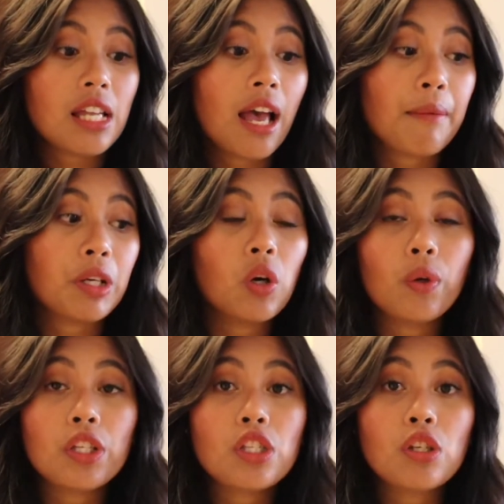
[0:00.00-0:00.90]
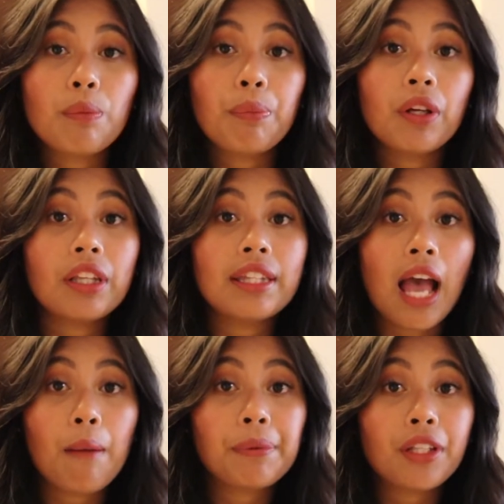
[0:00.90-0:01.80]
I'm going to put
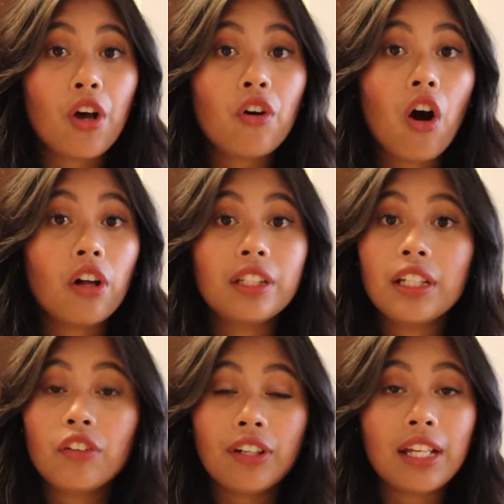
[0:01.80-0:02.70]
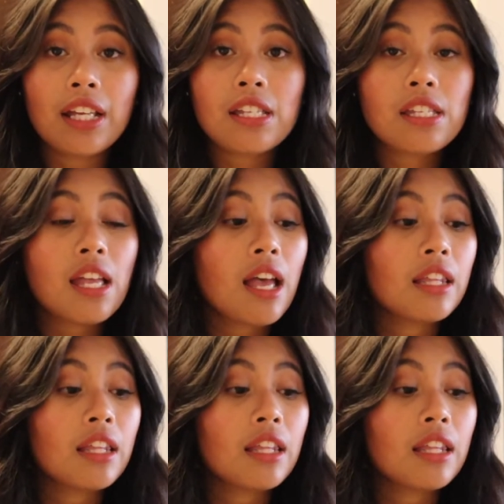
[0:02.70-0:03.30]
down below all the ingredients,